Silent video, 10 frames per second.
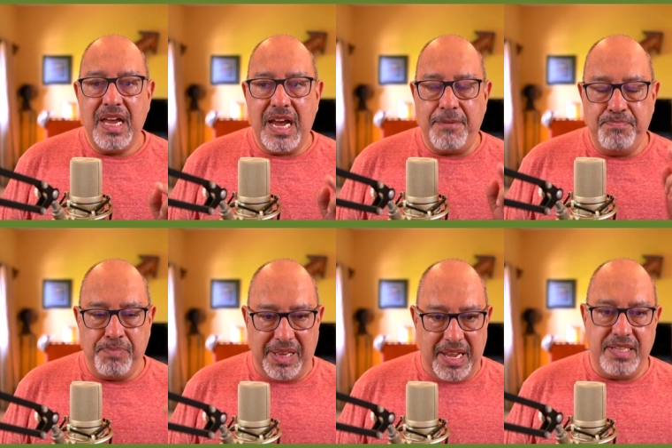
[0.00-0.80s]

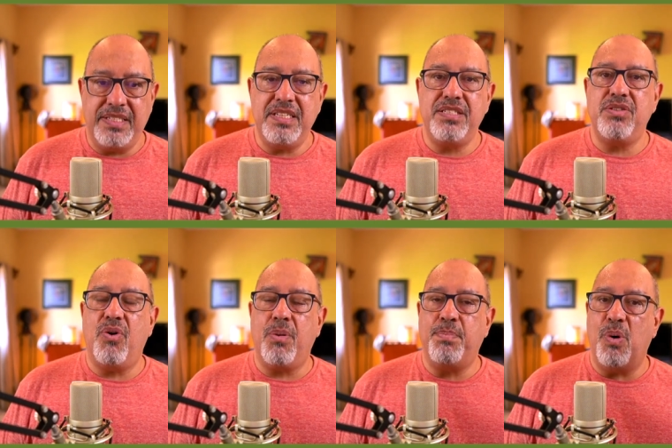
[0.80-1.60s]
at places
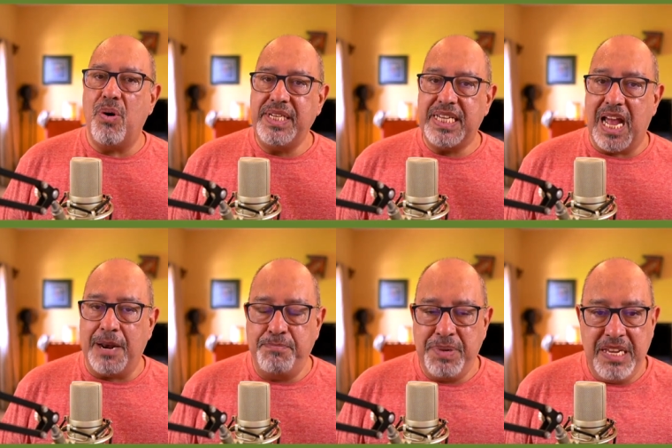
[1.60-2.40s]
or point
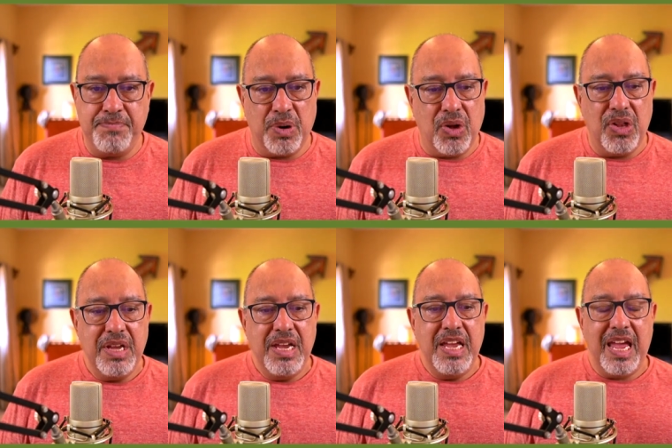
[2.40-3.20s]
at people
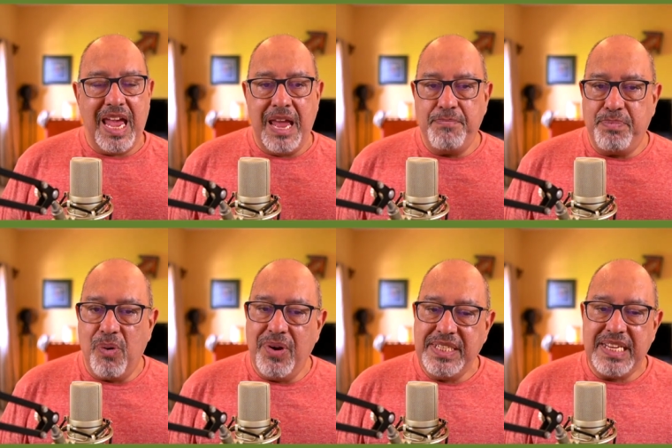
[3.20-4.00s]
and
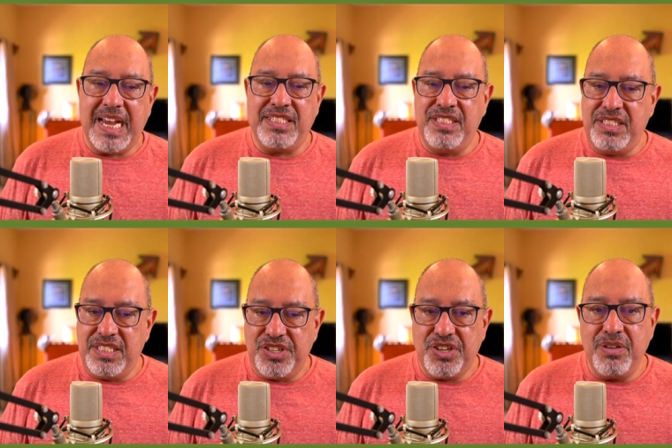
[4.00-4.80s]
point at
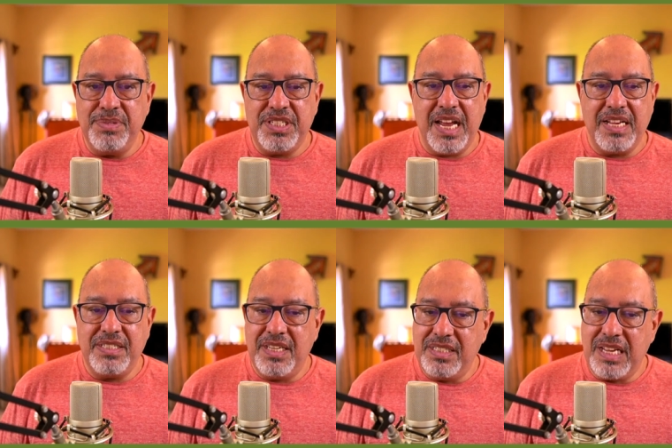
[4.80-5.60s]

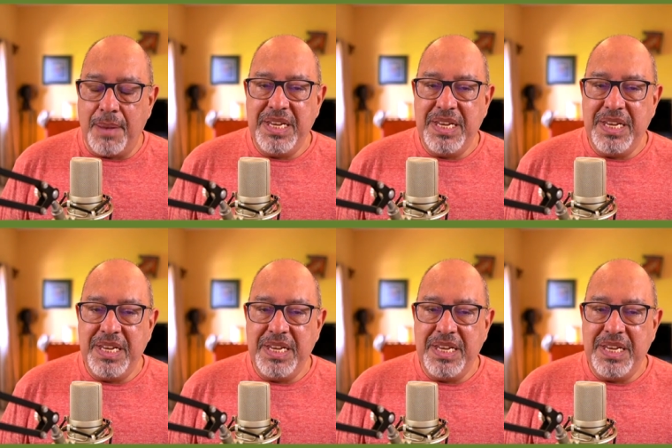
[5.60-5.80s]
circumstances.